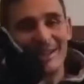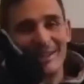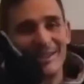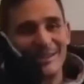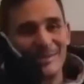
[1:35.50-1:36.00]

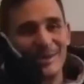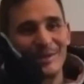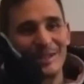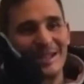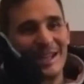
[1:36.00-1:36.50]
think there's a bit
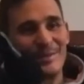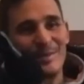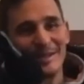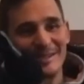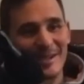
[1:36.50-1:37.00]
of a delay,
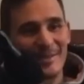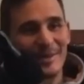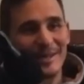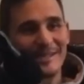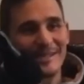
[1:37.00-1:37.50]
but
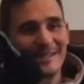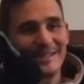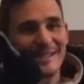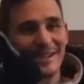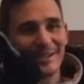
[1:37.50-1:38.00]

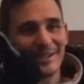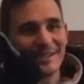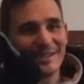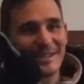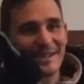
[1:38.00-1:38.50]
let's see how it
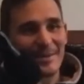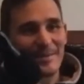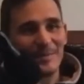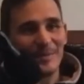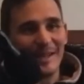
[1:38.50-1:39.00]
goes.
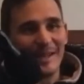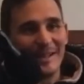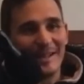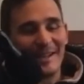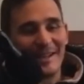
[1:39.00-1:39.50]

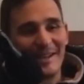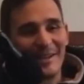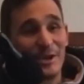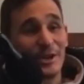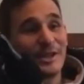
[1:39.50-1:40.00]

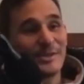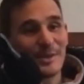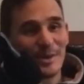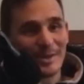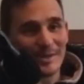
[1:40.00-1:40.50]
Thanks
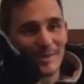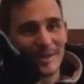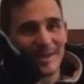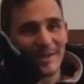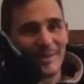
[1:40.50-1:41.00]
for doing this,
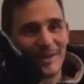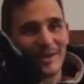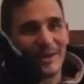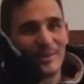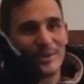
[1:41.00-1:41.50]
man. I
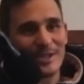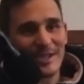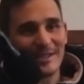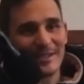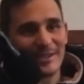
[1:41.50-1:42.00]
really
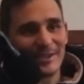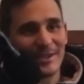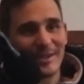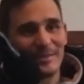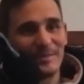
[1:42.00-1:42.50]
appreciate it.
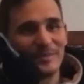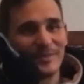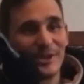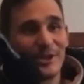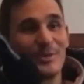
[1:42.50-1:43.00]

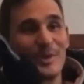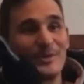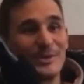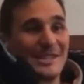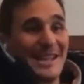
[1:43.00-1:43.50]
You're my
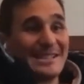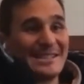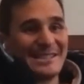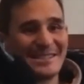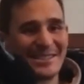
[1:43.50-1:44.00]
first
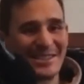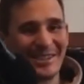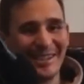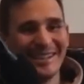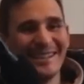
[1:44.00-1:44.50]
guest,
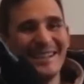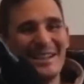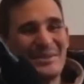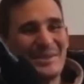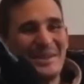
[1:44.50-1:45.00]
so
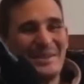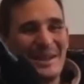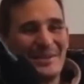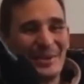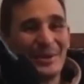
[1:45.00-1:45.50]
we
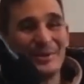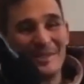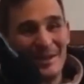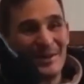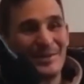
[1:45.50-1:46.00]
have all of
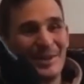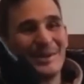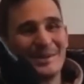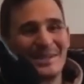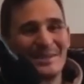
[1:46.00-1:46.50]
0
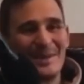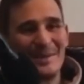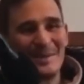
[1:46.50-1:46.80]
followers at the moment.